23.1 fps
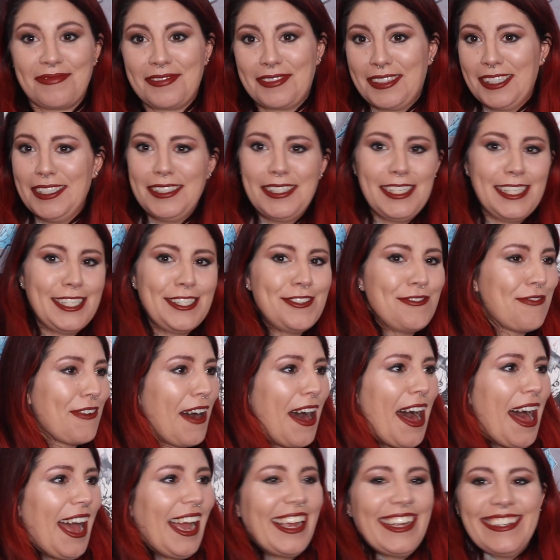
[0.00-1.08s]
this is
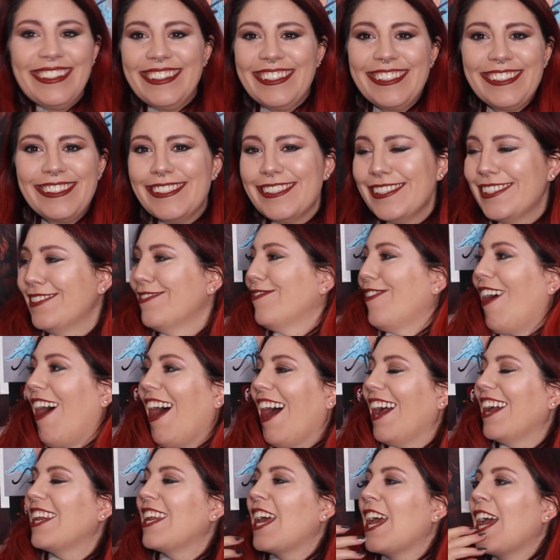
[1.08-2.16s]
fine. This is
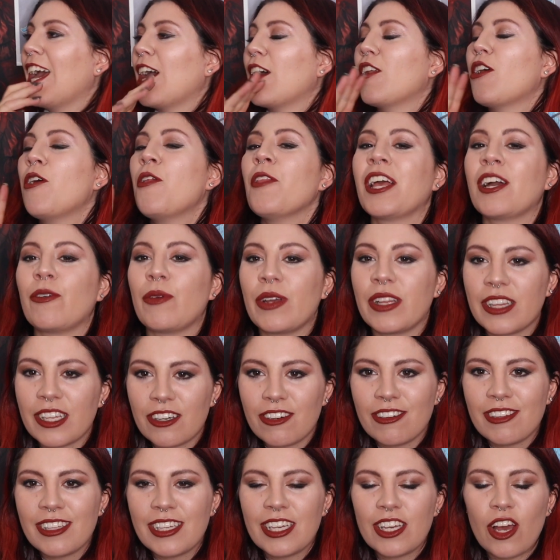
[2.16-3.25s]
fine. And we
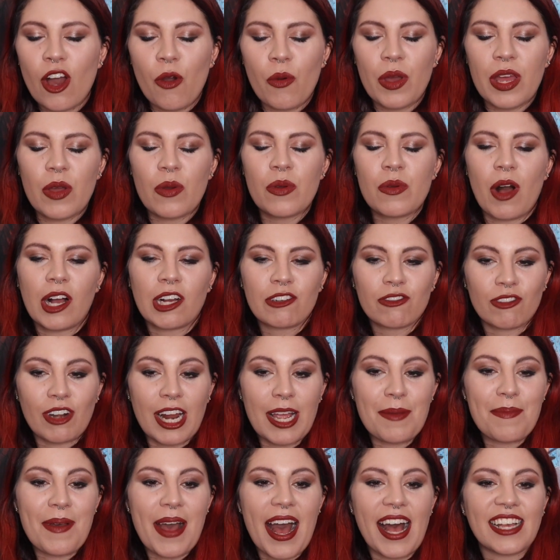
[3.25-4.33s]
literally go in and we walk
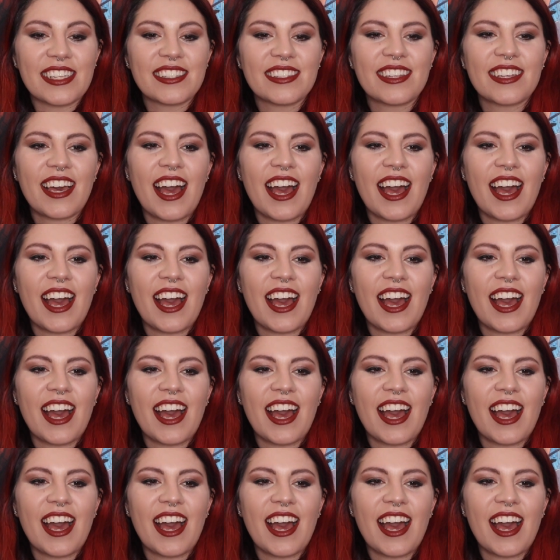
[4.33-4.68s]
right past the